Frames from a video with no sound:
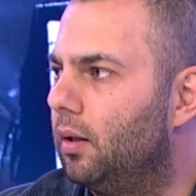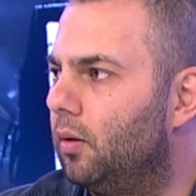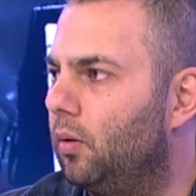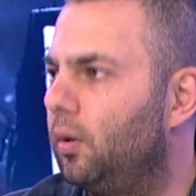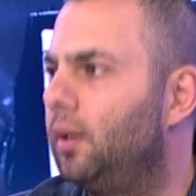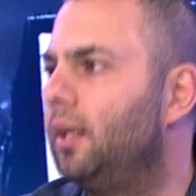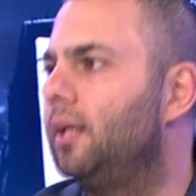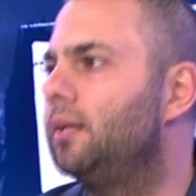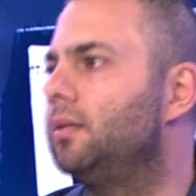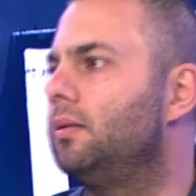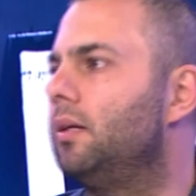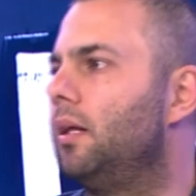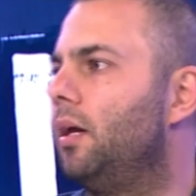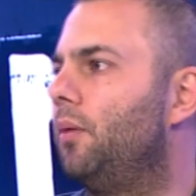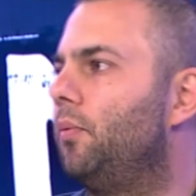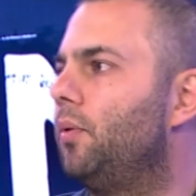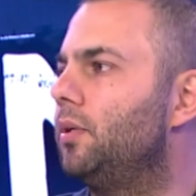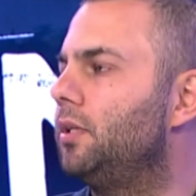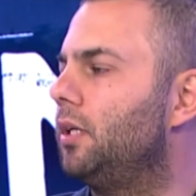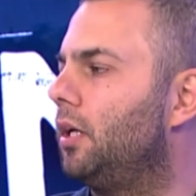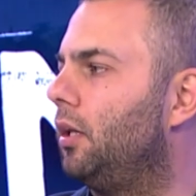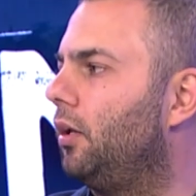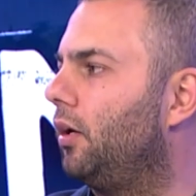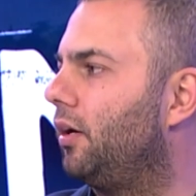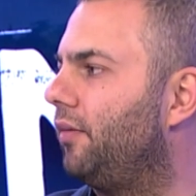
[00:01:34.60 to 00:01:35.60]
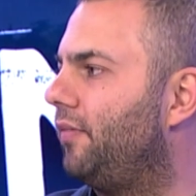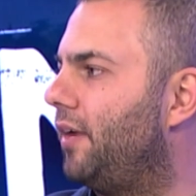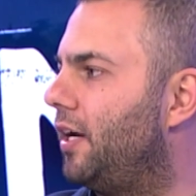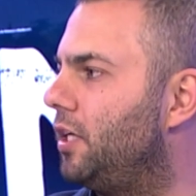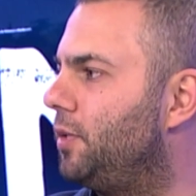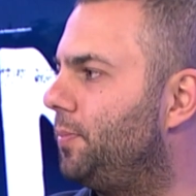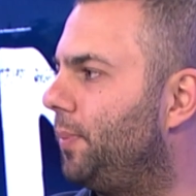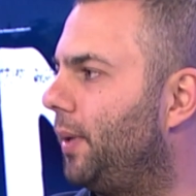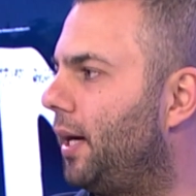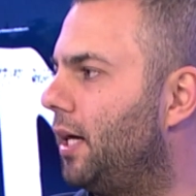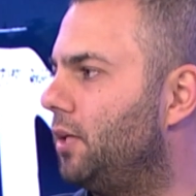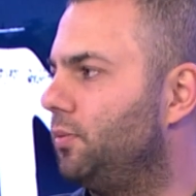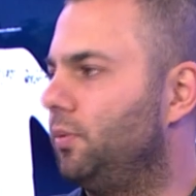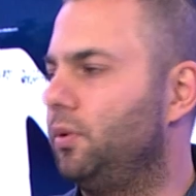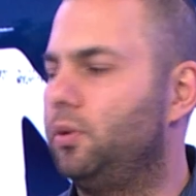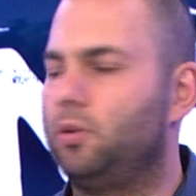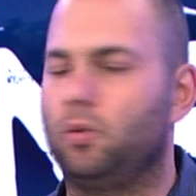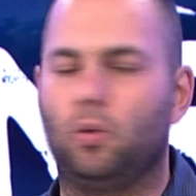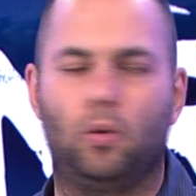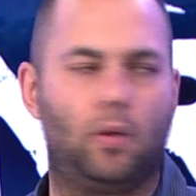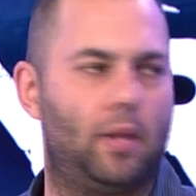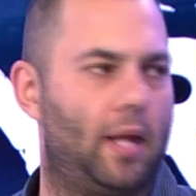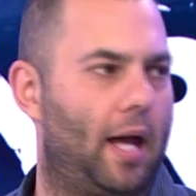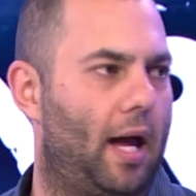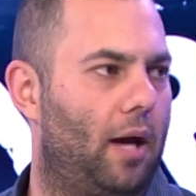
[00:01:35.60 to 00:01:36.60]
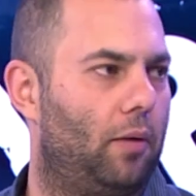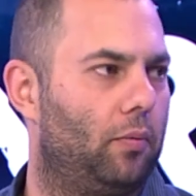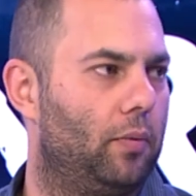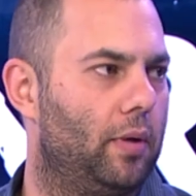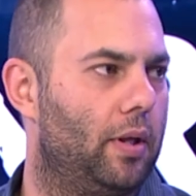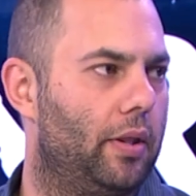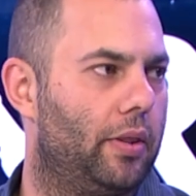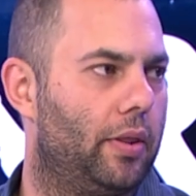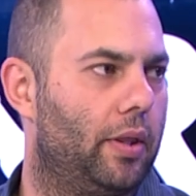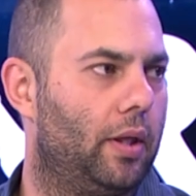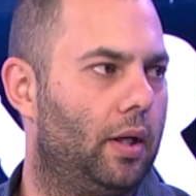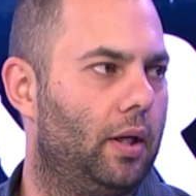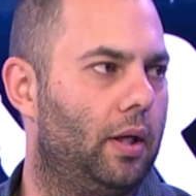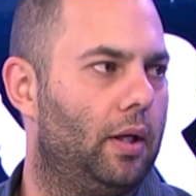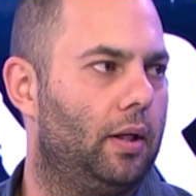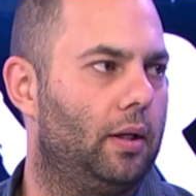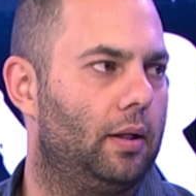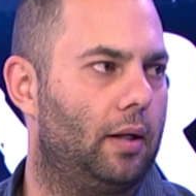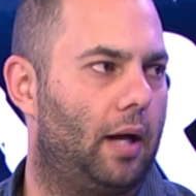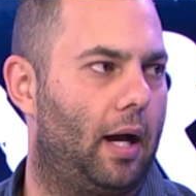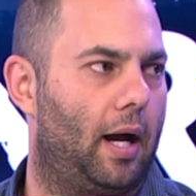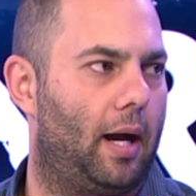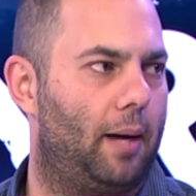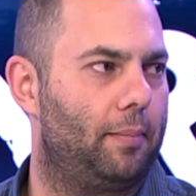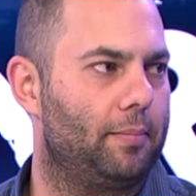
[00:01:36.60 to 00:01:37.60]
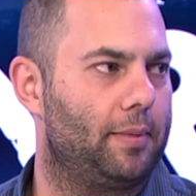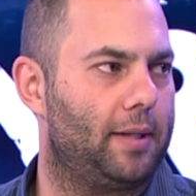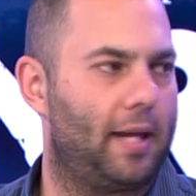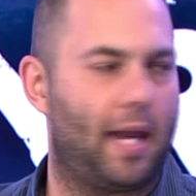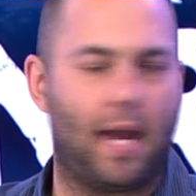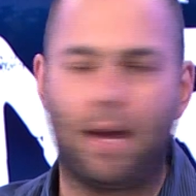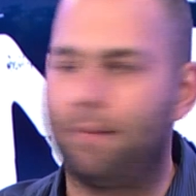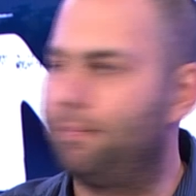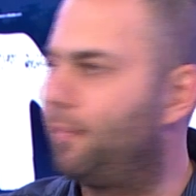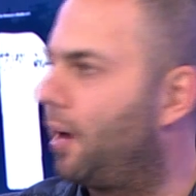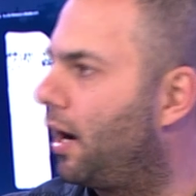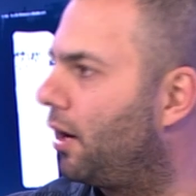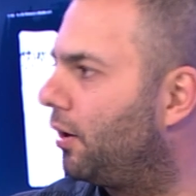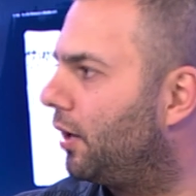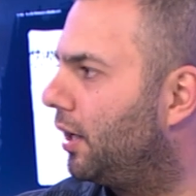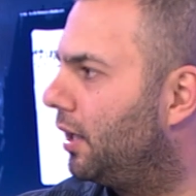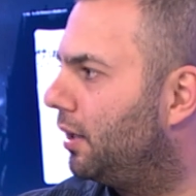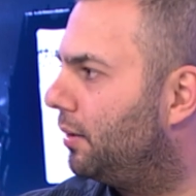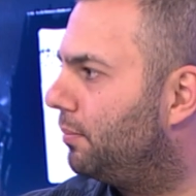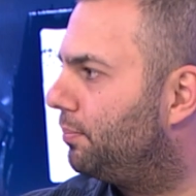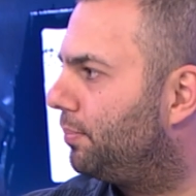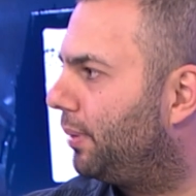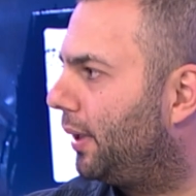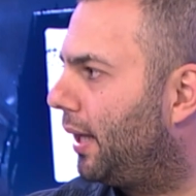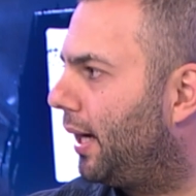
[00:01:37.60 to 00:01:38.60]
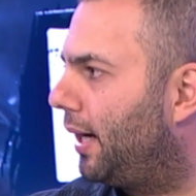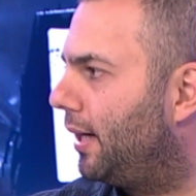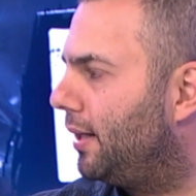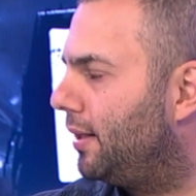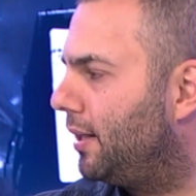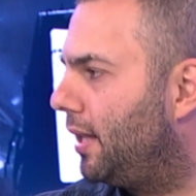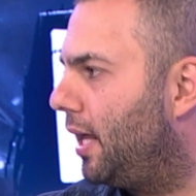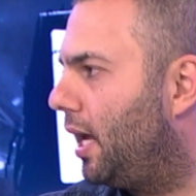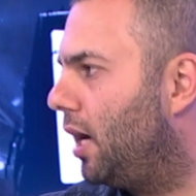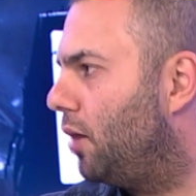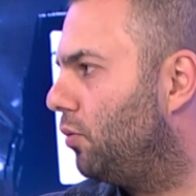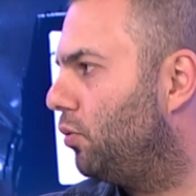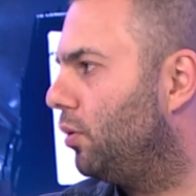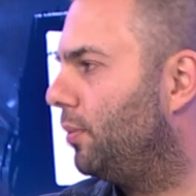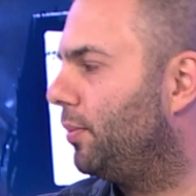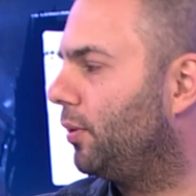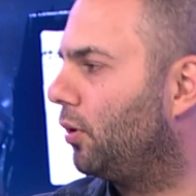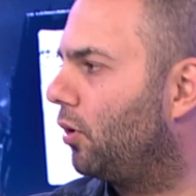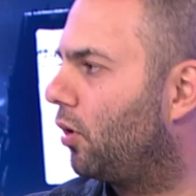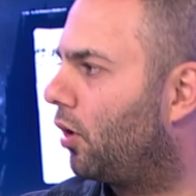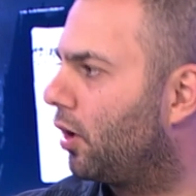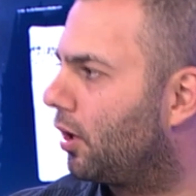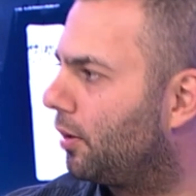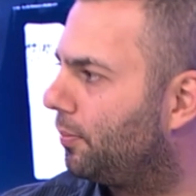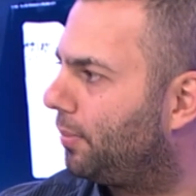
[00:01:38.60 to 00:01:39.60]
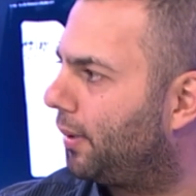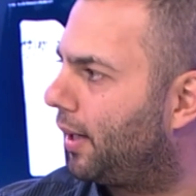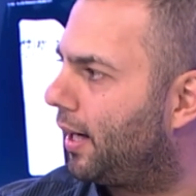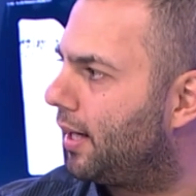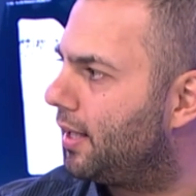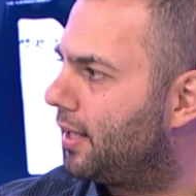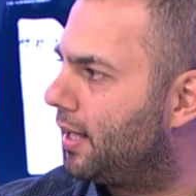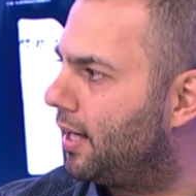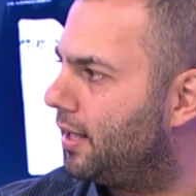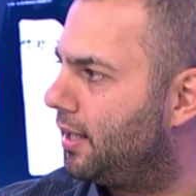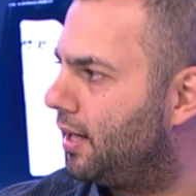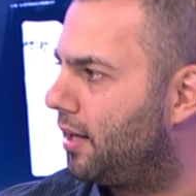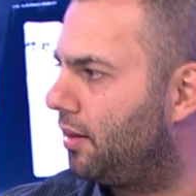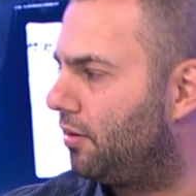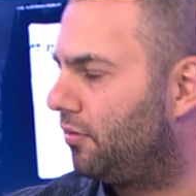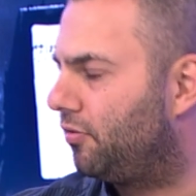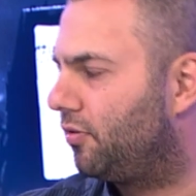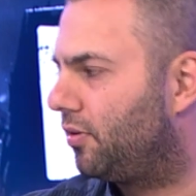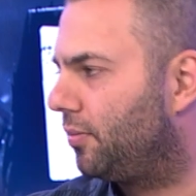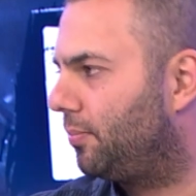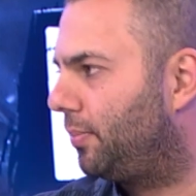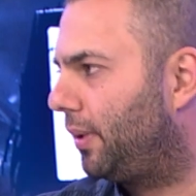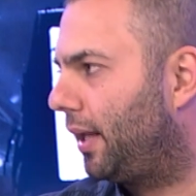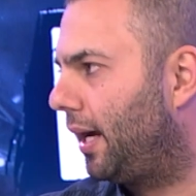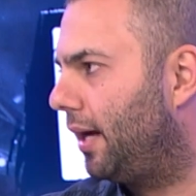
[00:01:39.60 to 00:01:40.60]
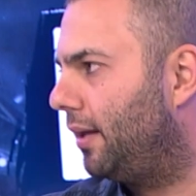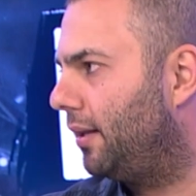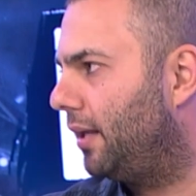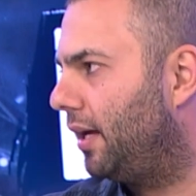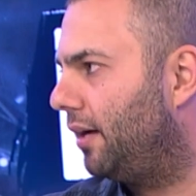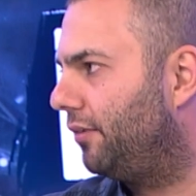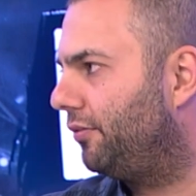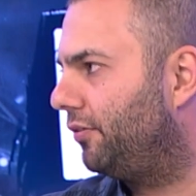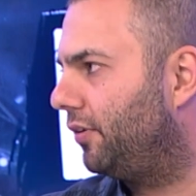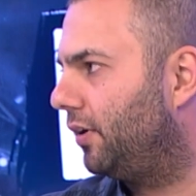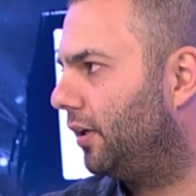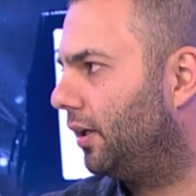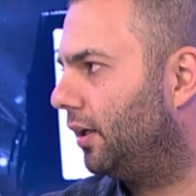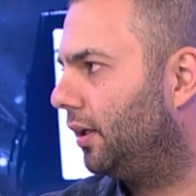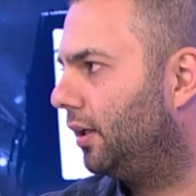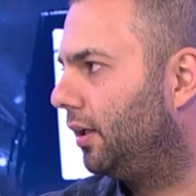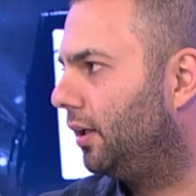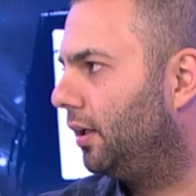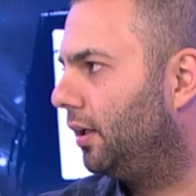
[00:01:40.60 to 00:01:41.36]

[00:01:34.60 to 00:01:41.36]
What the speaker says: there wasn't a lot of edge players. We saw that with Cam Murray playing there, Ruben Cotter playing there. Neither of them played there for...